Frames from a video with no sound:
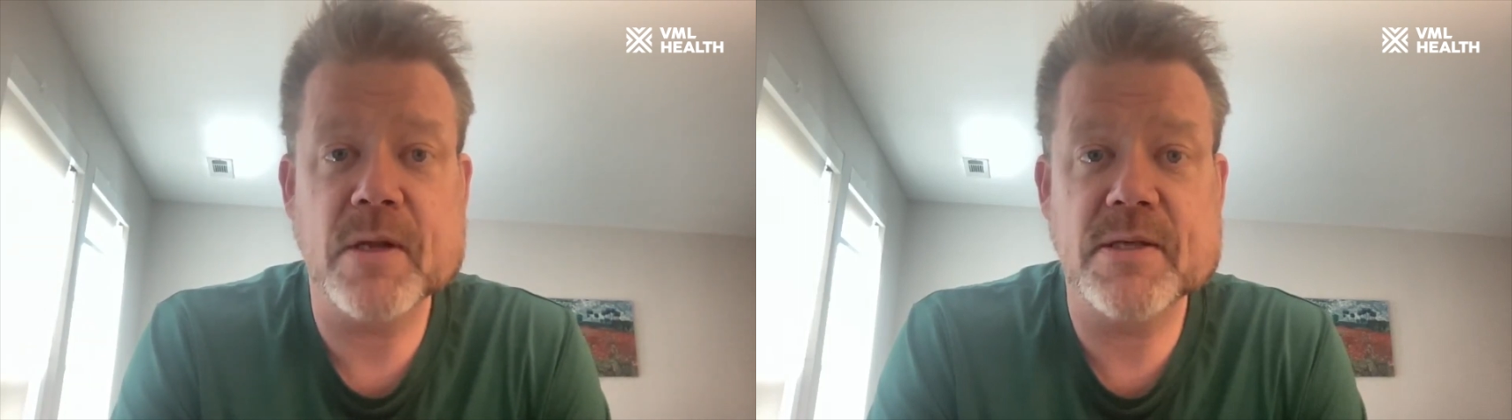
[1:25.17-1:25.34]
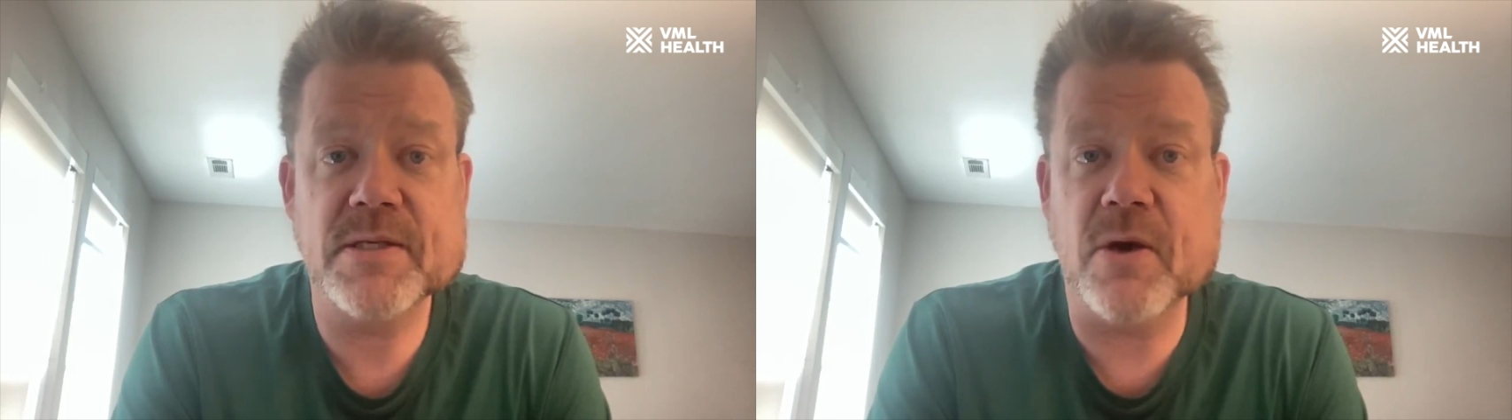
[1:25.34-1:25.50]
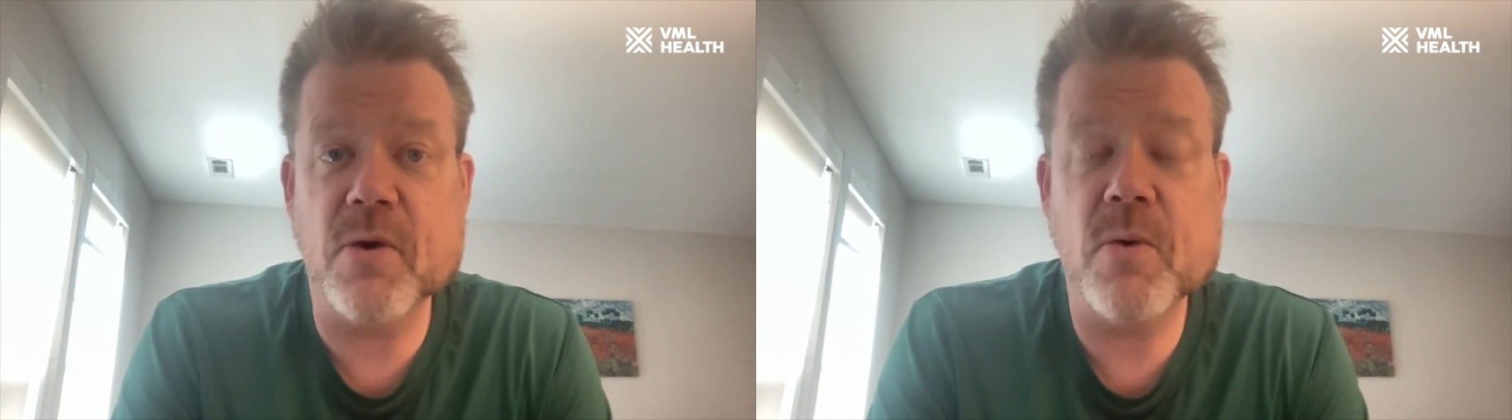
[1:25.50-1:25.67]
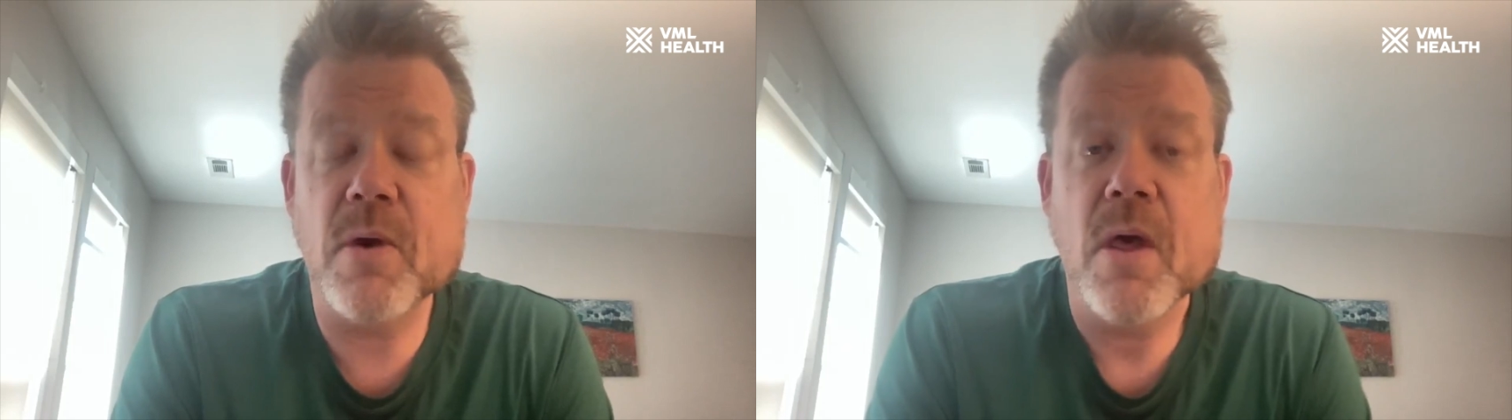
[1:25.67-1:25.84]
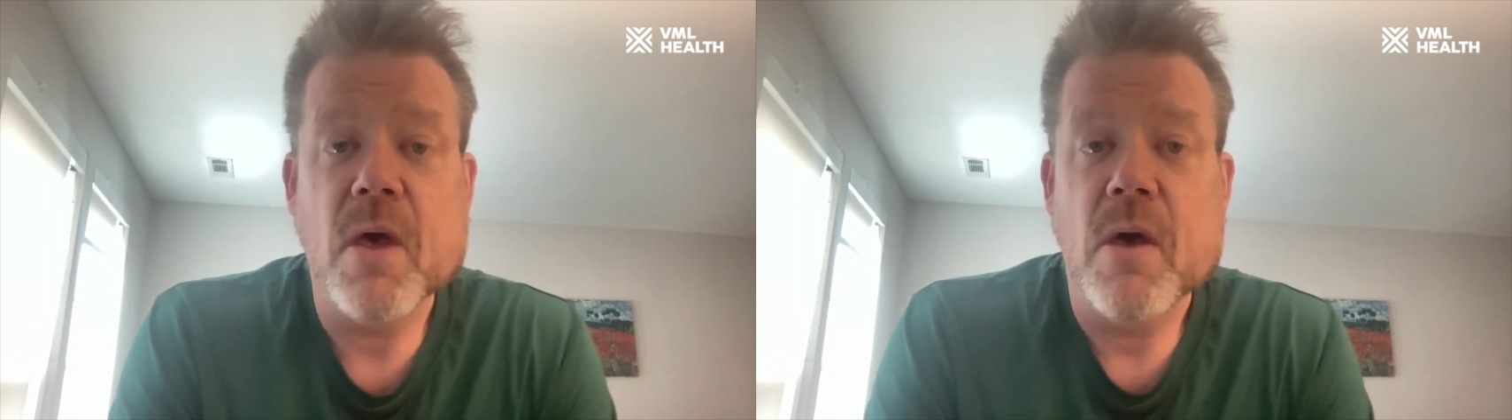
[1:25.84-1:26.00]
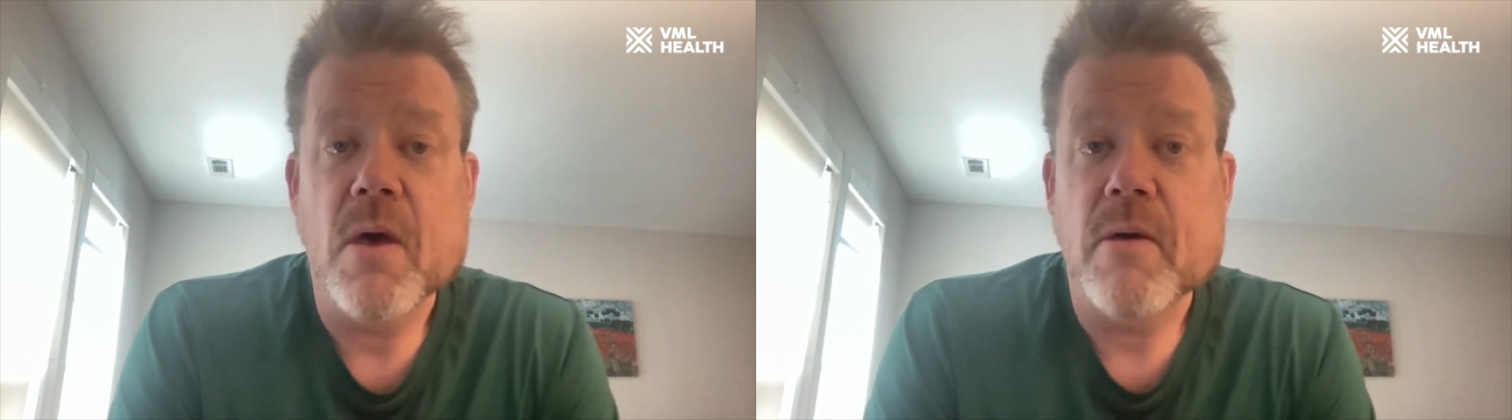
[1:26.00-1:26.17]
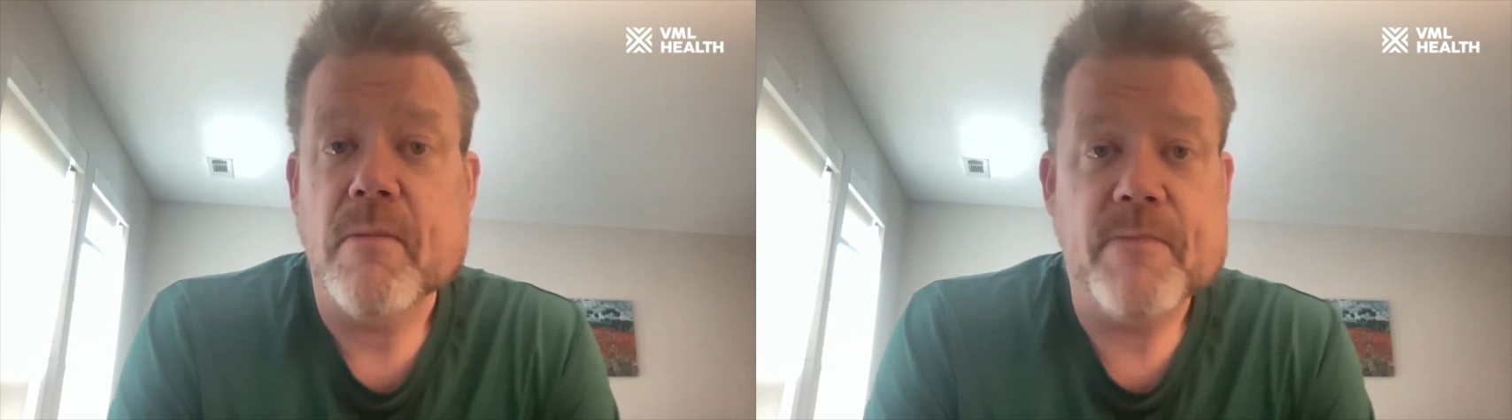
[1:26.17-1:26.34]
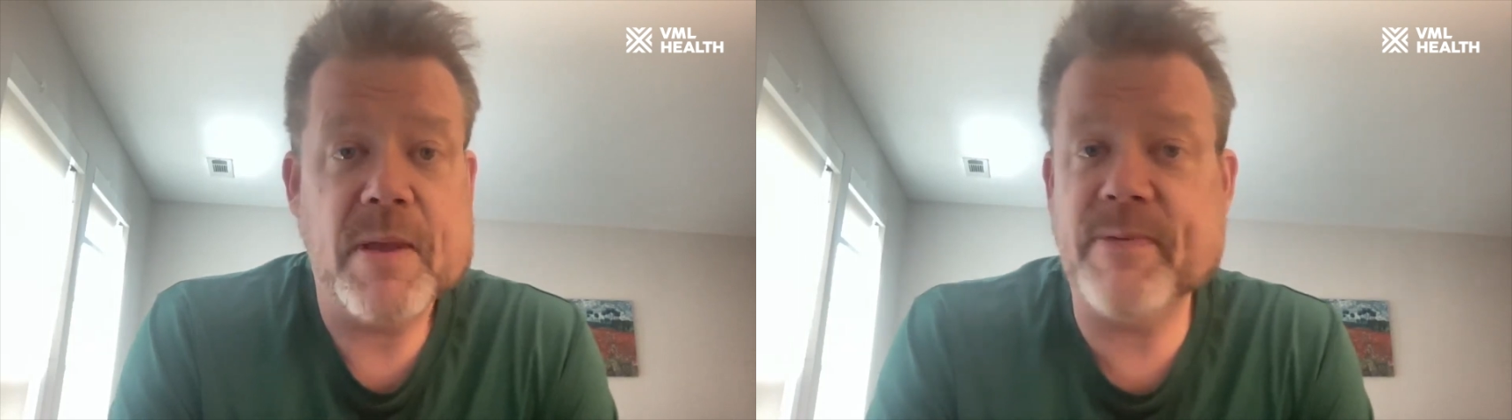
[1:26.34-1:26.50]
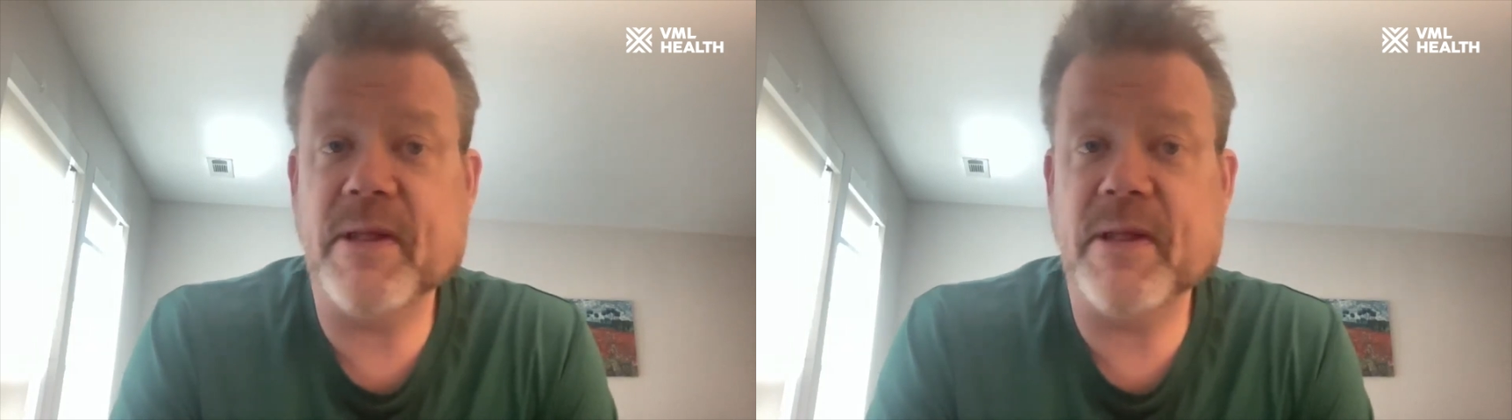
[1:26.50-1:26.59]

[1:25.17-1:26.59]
So people